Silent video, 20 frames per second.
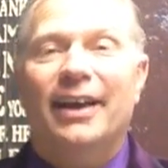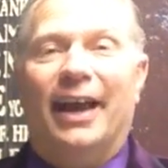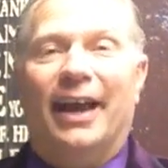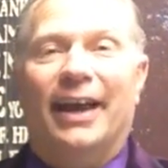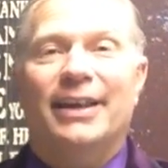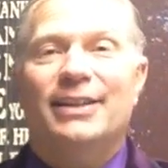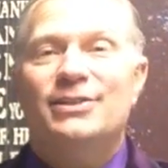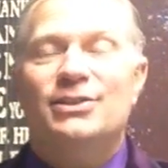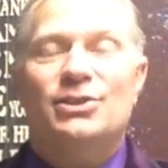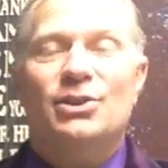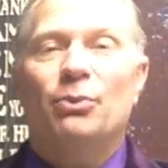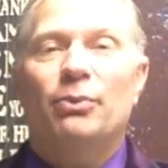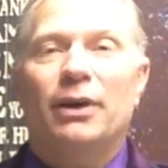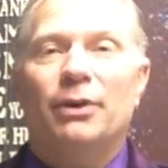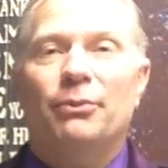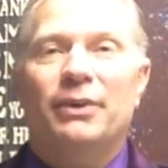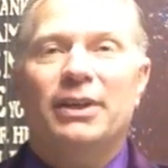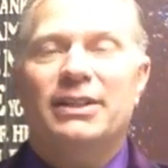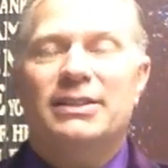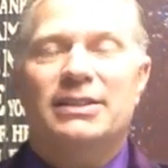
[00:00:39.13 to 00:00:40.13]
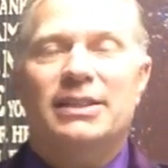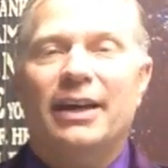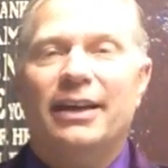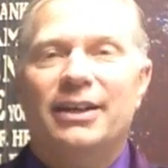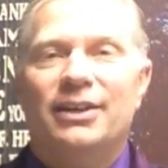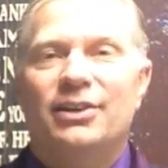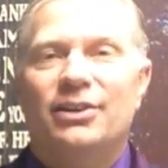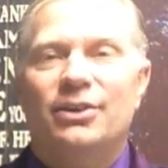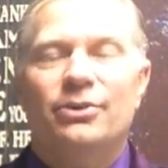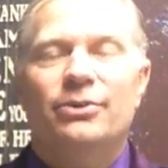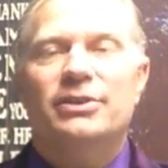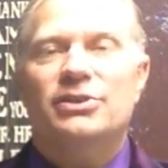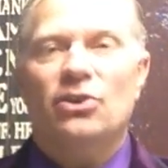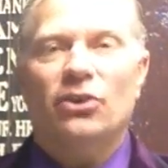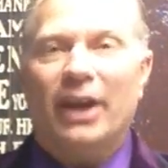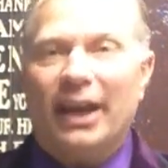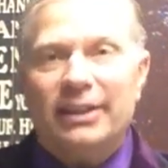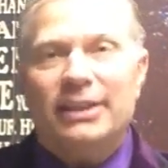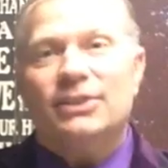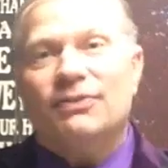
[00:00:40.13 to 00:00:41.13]
And so what we decided to do is,
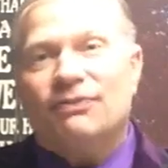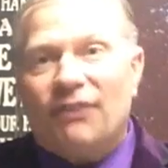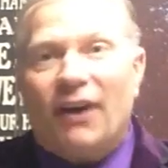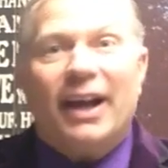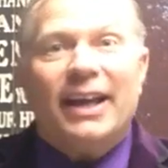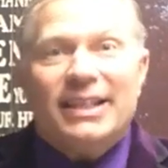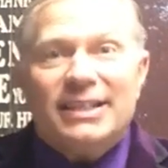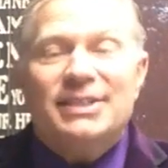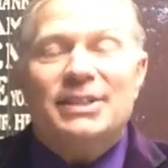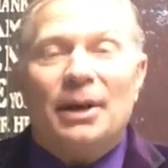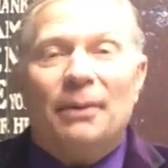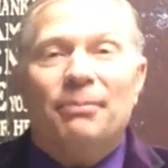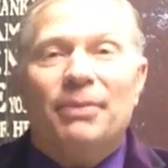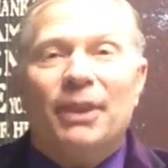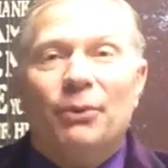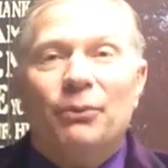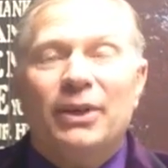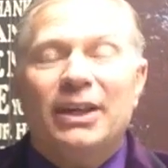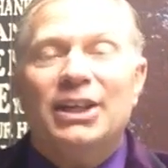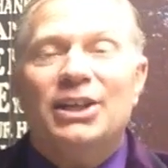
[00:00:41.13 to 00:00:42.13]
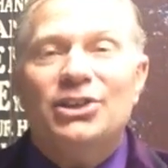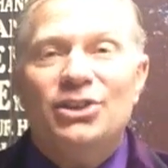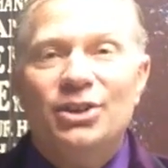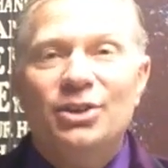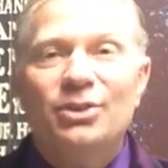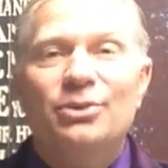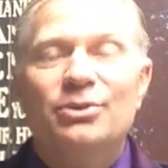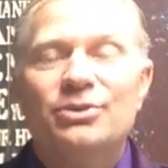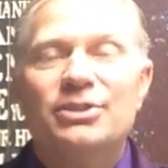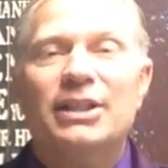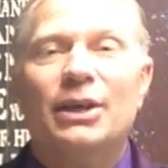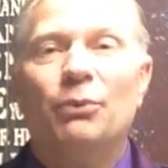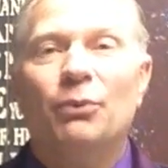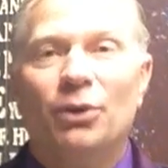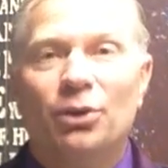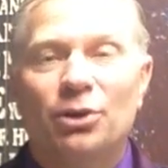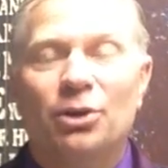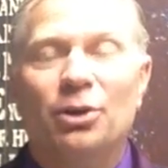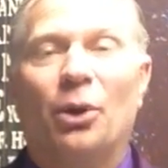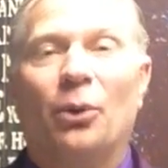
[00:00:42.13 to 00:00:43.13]
okay, let's find something that we can use that
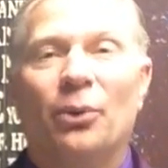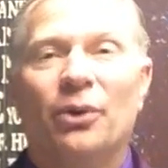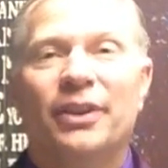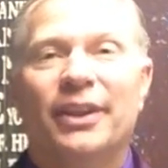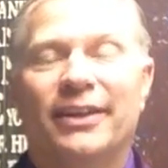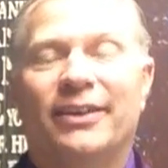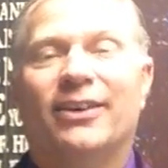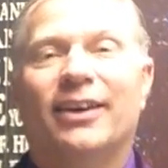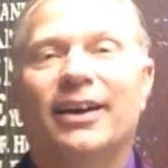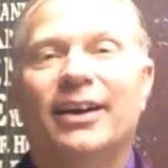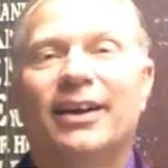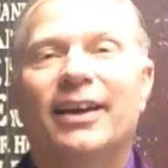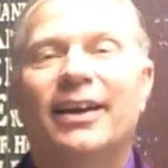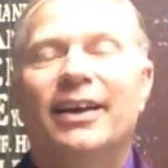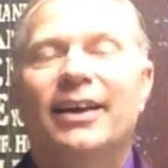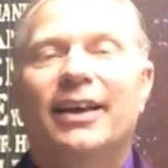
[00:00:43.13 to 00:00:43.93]
will glow in the dark.